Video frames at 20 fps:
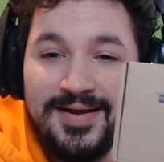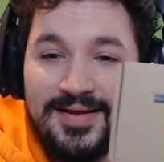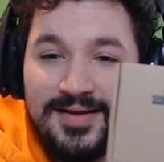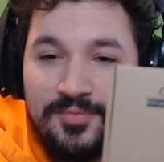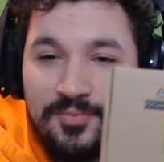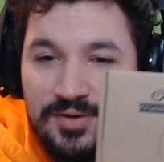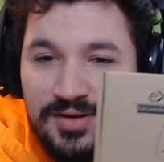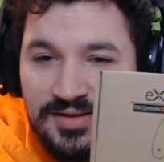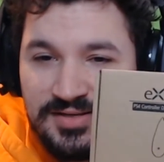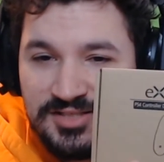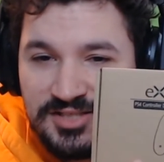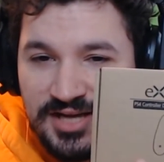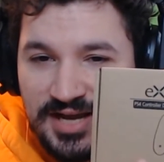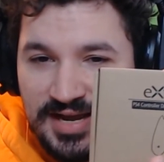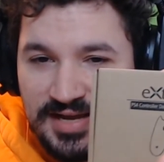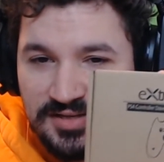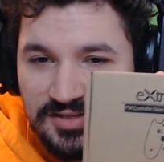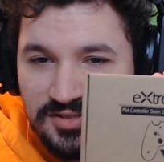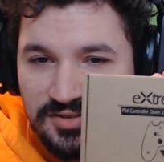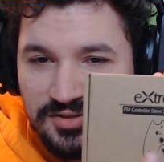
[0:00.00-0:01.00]
which
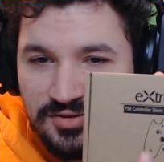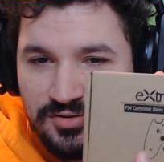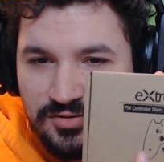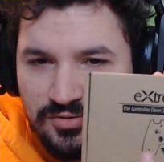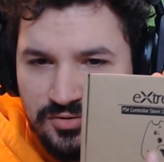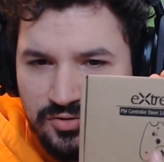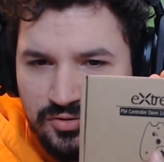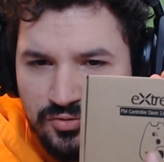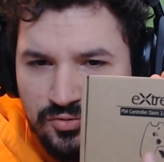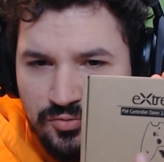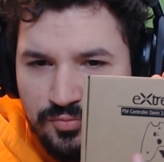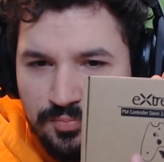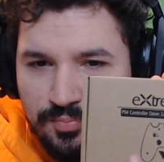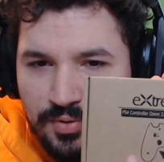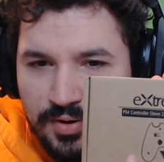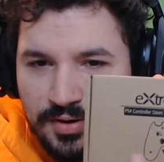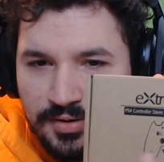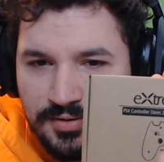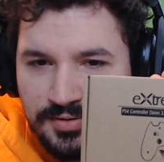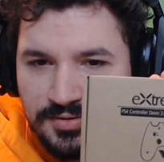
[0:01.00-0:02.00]
has 2
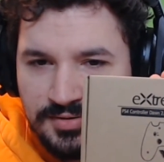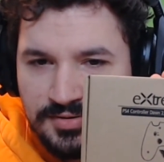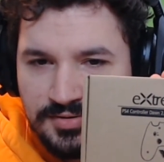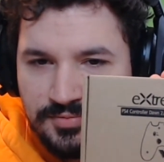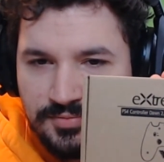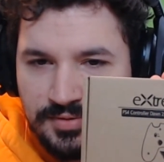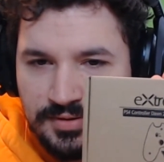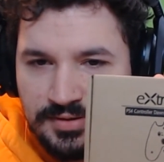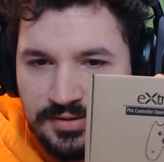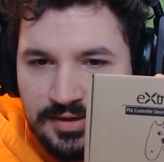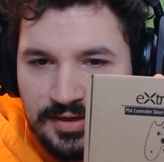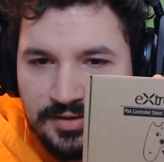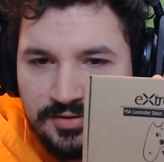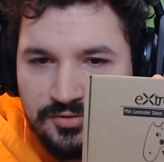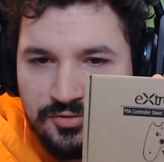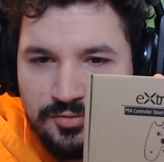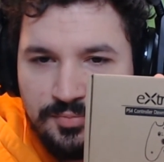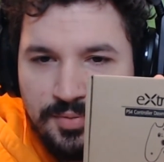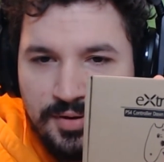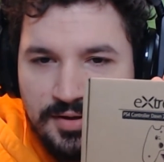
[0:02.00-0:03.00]
buttons,
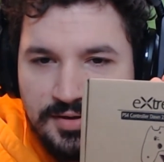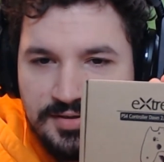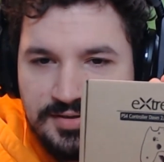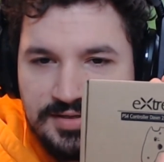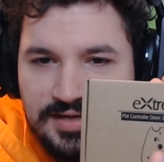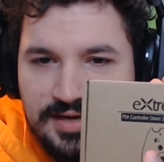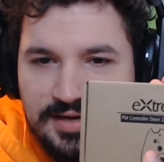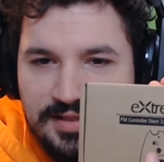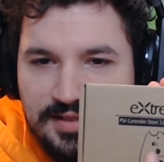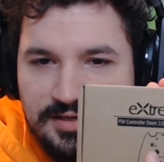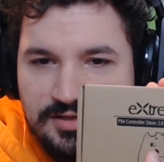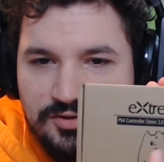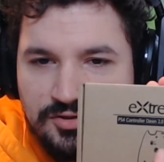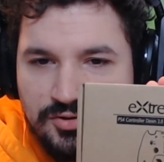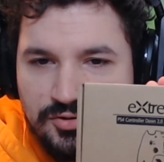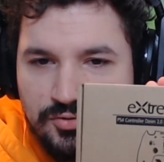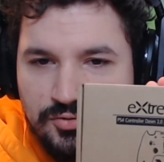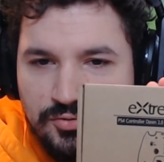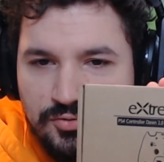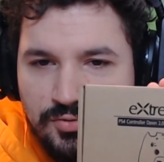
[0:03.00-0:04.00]
and then
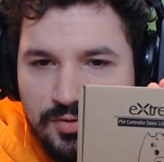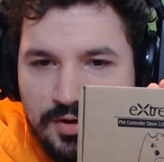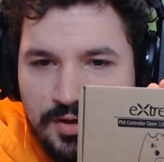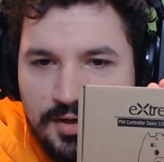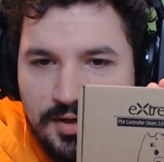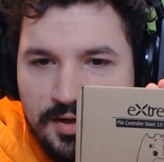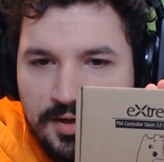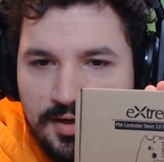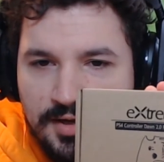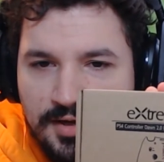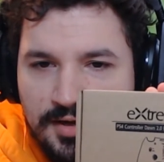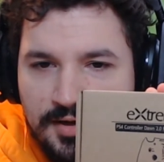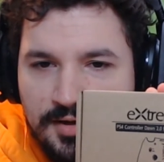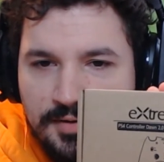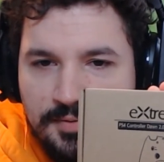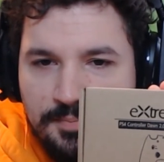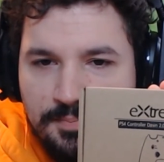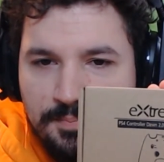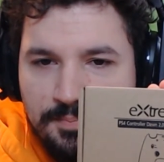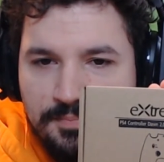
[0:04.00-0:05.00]
2
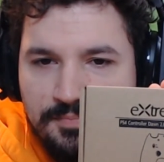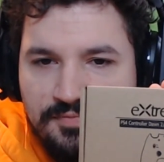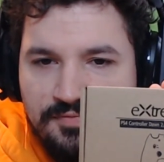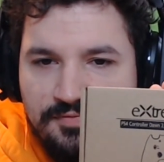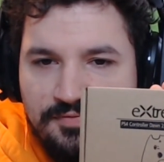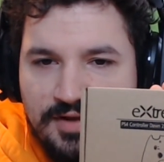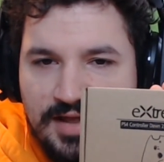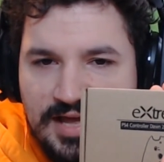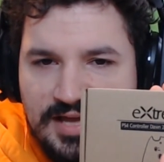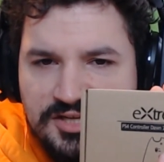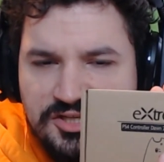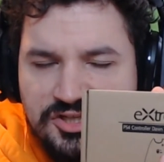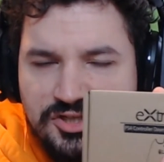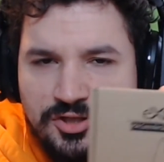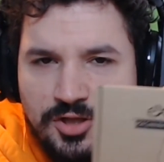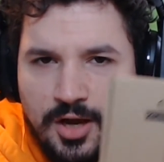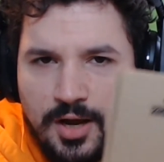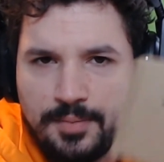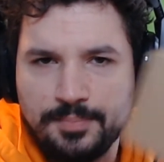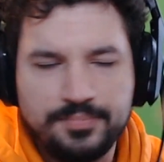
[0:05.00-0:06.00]
flash
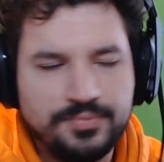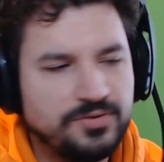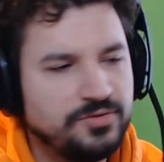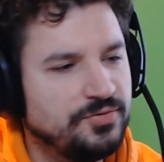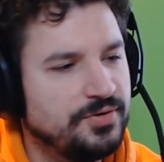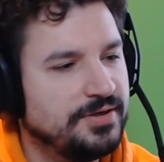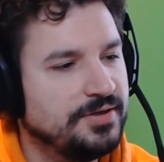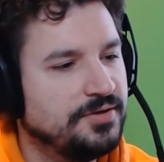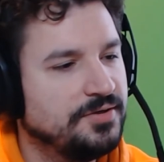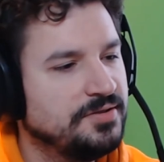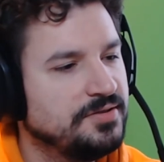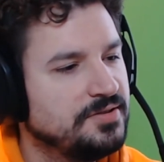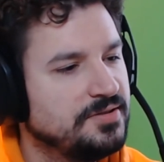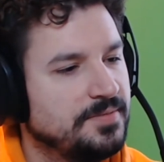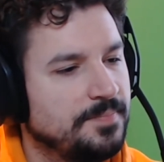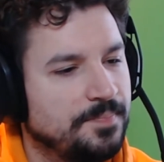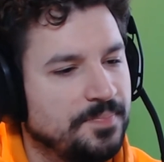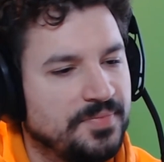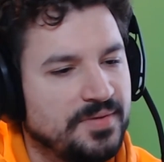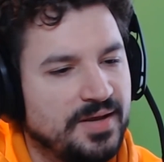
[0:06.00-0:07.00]
stop triggers.
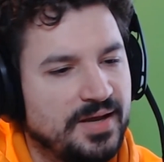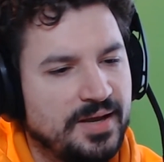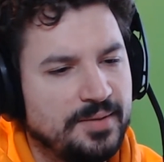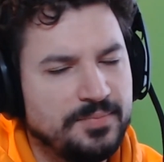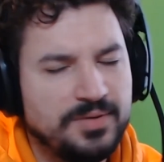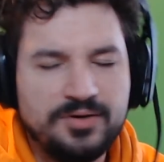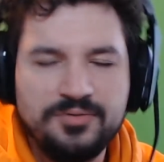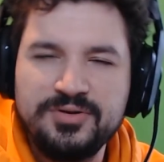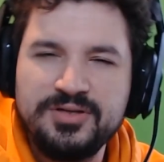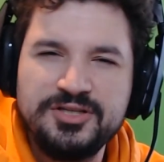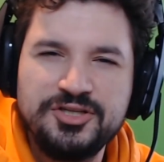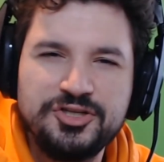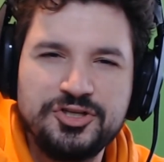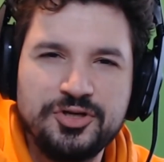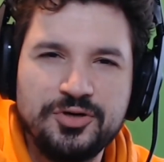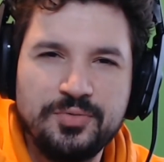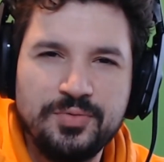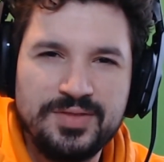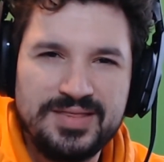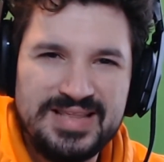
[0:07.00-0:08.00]
I'm not really
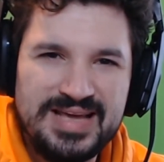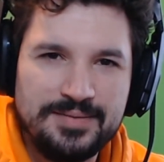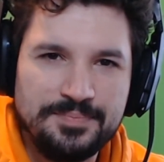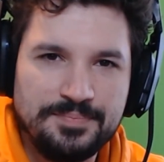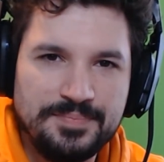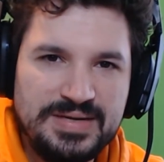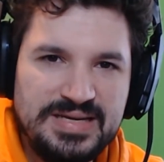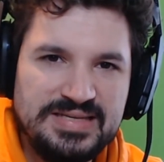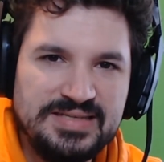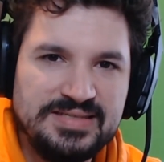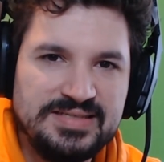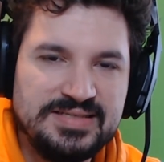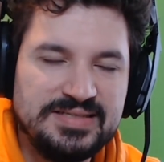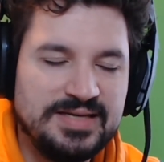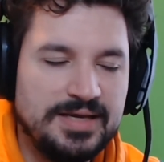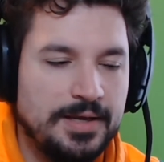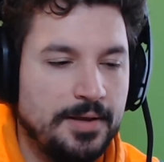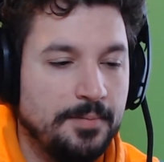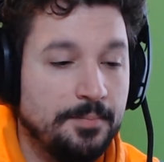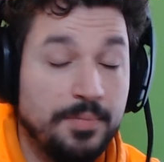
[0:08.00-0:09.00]
sure what that means,
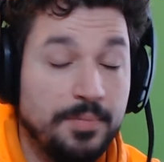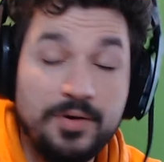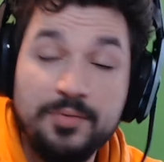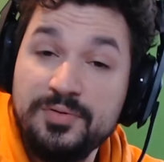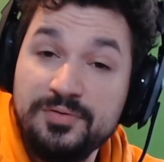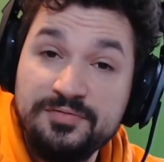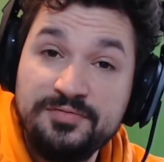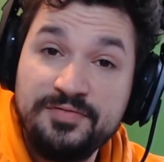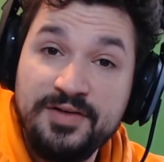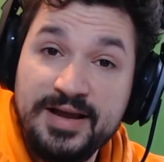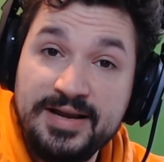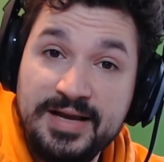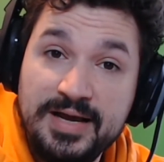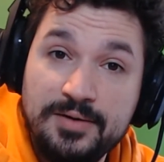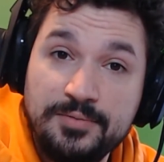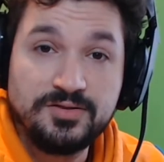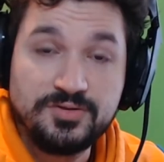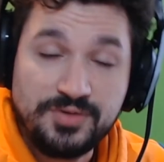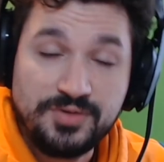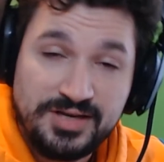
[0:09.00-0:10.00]
but we'll find
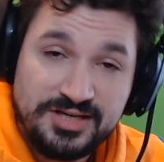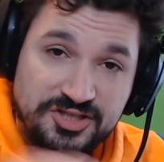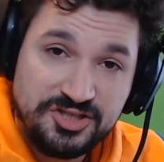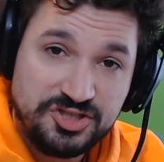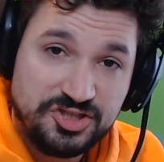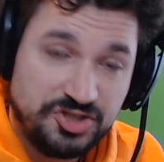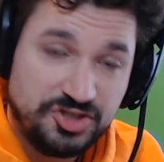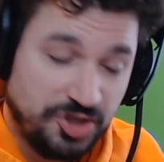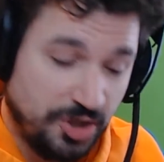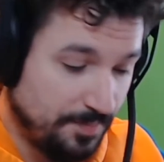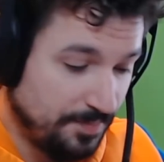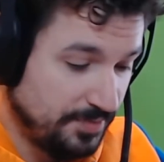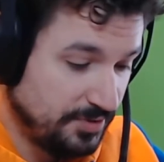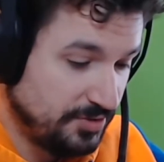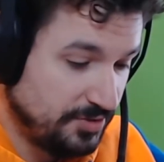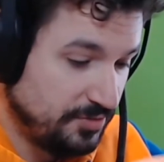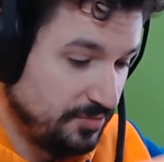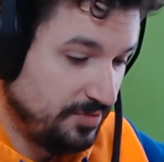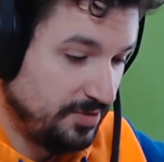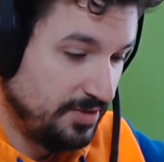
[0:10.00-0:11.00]
out. Let's just jump
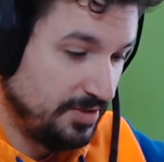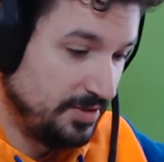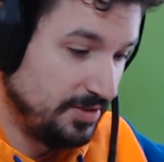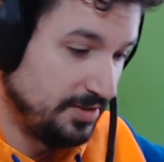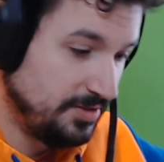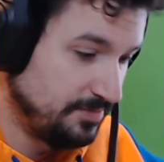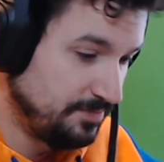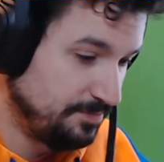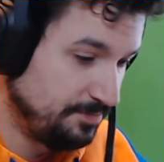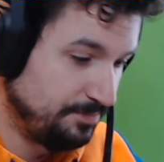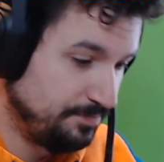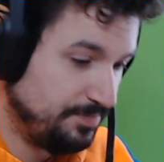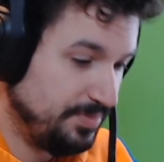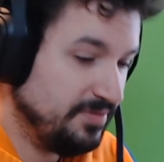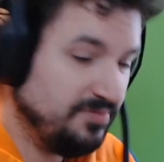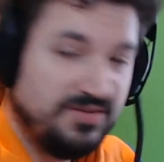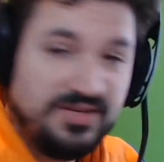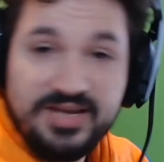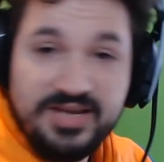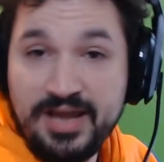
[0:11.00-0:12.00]
into the
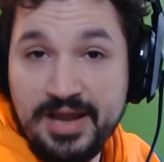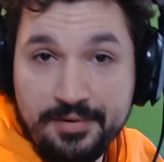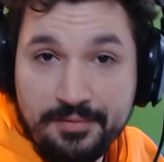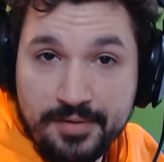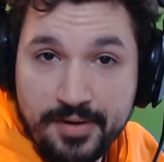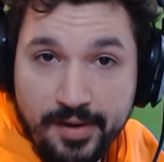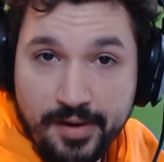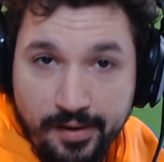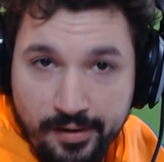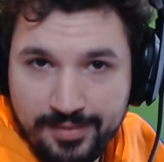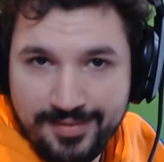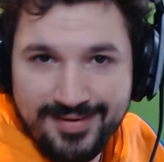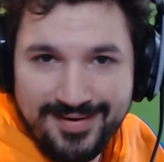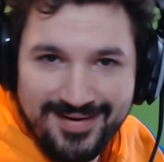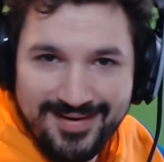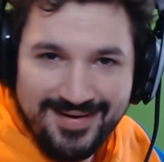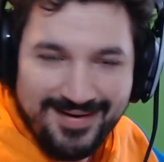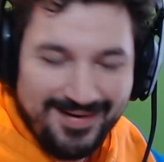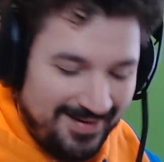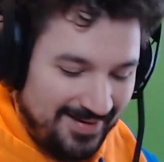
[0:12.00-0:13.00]
building area
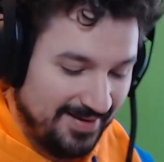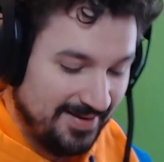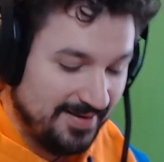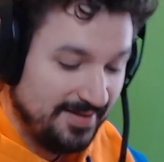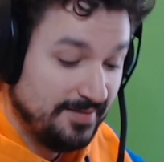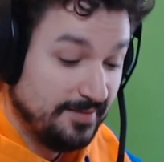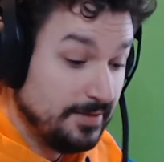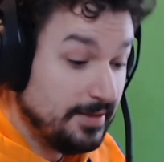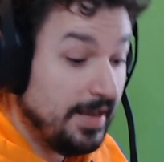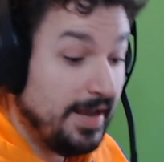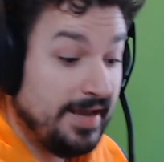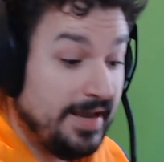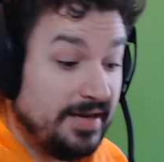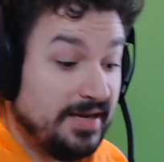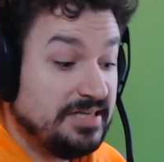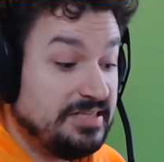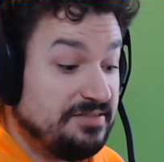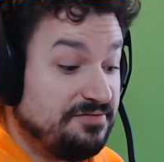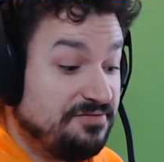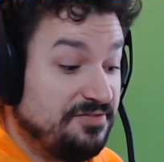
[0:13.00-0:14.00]
and
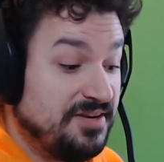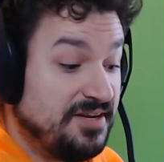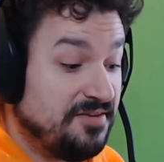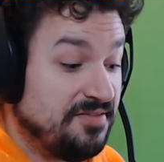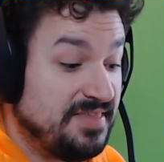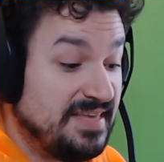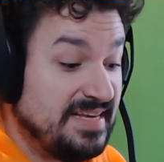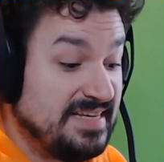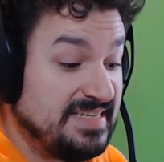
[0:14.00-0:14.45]
let's figure things